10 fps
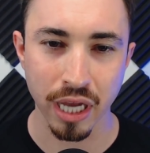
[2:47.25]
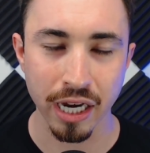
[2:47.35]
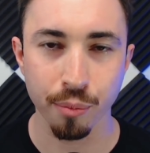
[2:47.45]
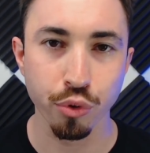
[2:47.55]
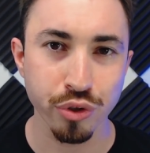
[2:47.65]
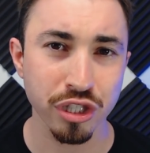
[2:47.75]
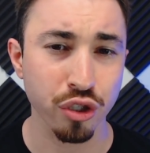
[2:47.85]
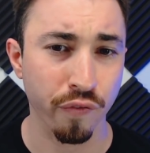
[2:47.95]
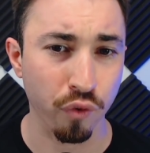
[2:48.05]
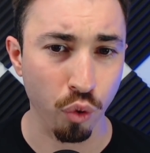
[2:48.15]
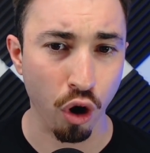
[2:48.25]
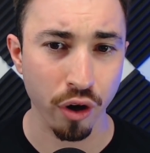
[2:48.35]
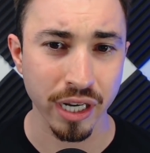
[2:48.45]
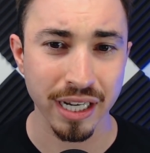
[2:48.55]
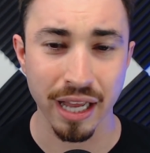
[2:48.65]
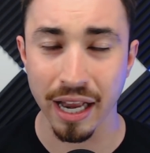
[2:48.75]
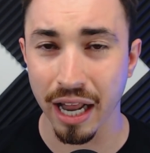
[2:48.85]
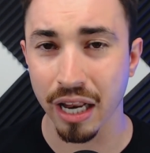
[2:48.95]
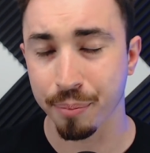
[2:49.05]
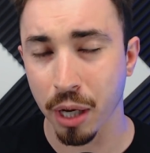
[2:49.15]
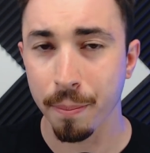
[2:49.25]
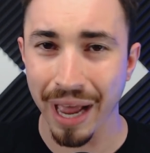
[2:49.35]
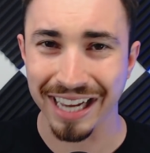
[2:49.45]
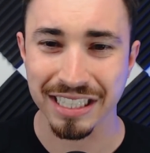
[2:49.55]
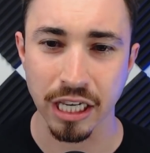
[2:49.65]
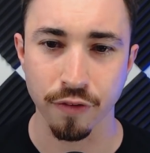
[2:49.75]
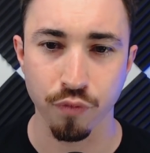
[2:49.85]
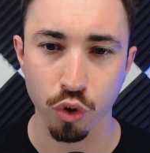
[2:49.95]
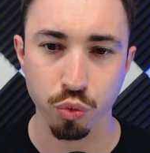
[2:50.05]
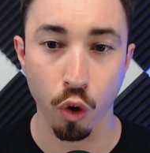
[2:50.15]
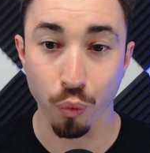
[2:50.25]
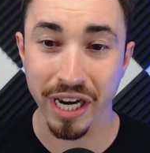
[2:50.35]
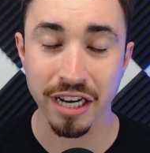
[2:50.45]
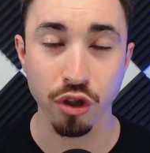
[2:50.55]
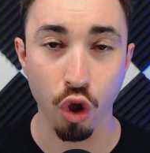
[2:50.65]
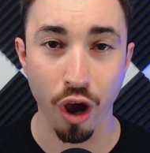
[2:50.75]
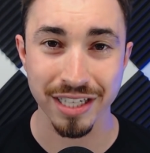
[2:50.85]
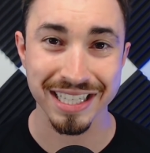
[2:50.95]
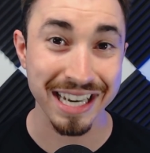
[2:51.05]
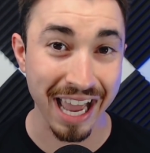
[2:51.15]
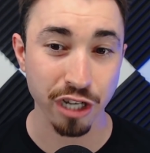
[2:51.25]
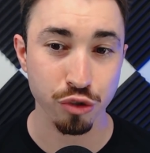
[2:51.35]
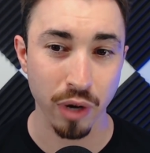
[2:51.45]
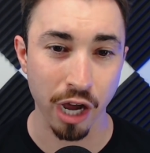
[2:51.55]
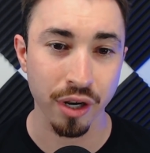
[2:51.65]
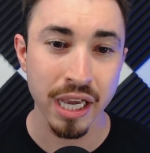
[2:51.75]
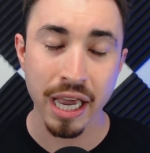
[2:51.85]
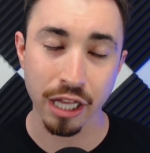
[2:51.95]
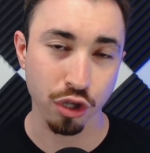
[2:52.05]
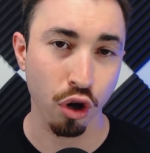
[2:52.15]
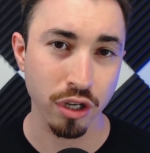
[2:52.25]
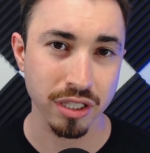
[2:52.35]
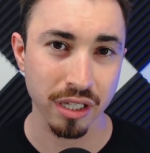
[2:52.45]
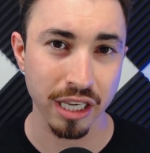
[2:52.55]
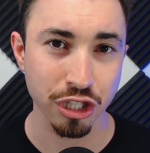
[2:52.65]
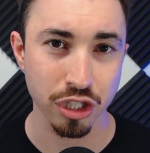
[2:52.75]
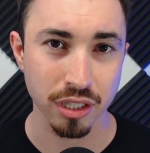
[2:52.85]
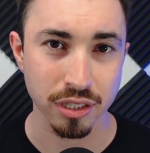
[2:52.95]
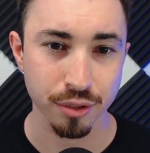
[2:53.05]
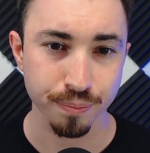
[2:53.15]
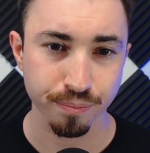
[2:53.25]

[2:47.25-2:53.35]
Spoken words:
end up losing to Ferrari, and ended up coming back and taking fourth, while Renan lost the next round in the consolations.